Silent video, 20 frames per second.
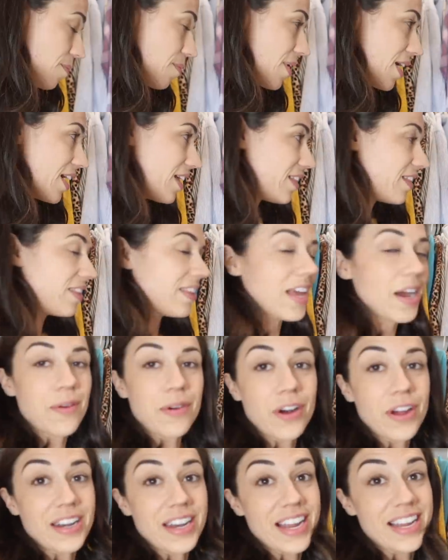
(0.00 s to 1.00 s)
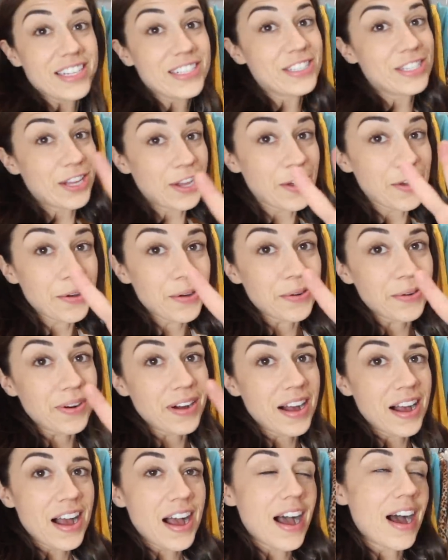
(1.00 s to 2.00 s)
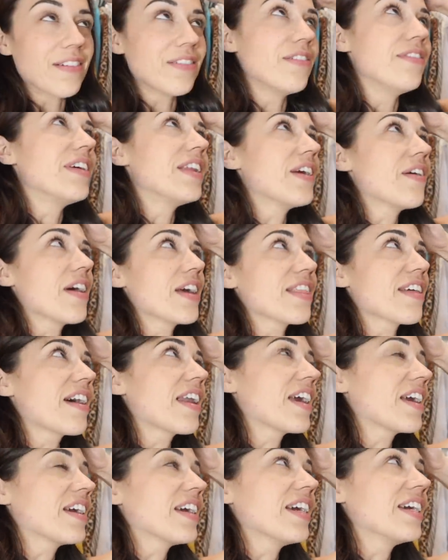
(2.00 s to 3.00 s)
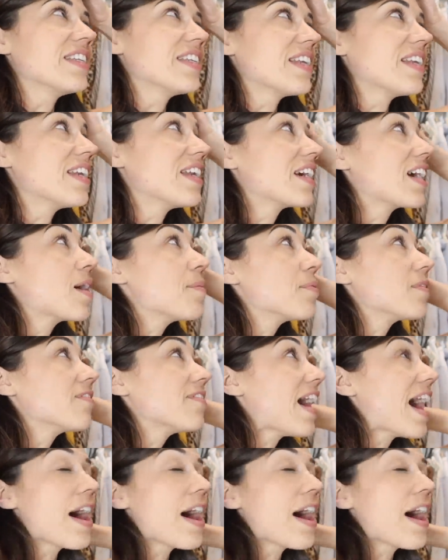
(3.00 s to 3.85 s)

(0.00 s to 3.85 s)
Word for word: But now we're on night two of a video I thought I could get done in a couple of